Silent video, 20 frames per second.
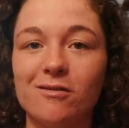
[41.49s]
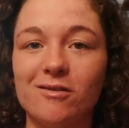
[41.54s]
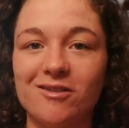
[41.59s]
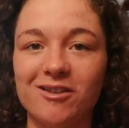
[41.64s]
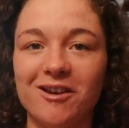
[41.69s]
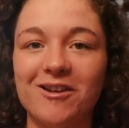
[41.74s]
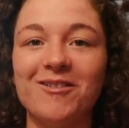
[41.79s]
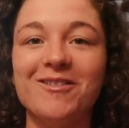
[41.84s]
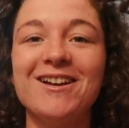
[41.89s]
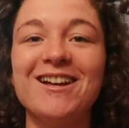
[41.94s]

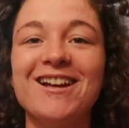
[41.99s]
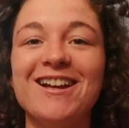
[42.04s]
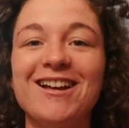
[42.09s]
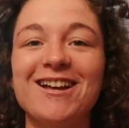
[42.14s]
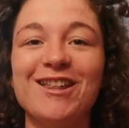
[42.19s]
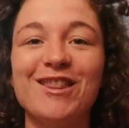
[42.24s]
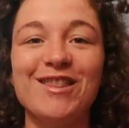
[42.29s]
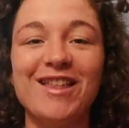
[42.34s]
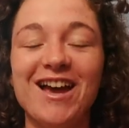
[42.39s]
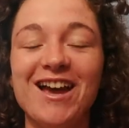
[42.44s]
So
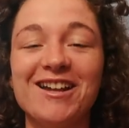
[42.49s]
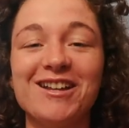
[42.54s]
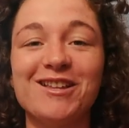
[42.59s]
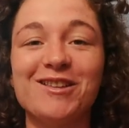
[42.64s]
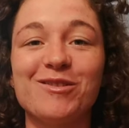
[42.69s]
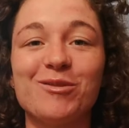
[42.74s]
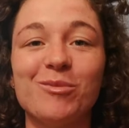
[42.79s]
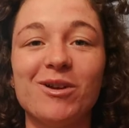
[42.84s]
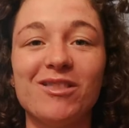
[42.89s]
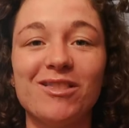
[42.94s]
that
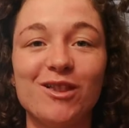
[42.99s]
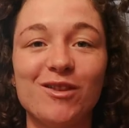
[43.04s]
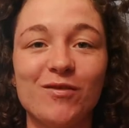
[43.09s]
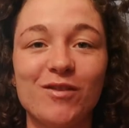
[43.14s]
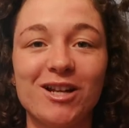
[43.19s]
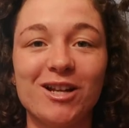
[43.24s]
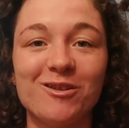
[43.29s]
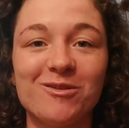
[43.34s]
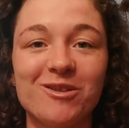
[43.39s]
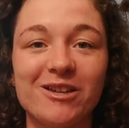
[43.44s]
is what this
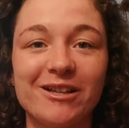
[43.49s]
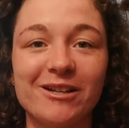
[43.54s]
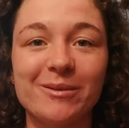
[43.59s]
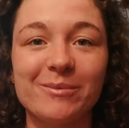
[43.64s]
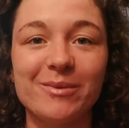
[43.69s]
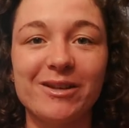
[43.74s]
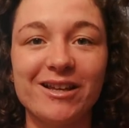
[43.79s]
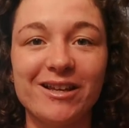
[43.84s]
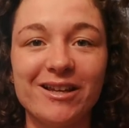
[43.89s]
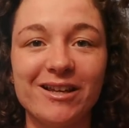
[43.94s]
video is gonna
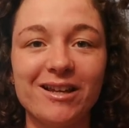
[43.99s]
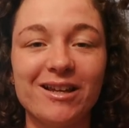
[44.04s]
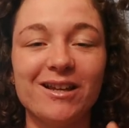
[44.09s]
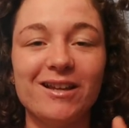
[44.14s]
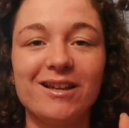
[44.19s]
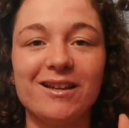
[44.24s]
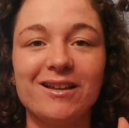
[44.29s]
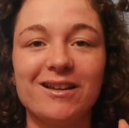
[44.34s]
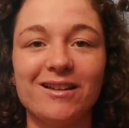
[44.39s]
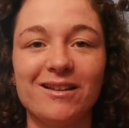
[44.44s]

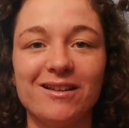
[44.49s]
be.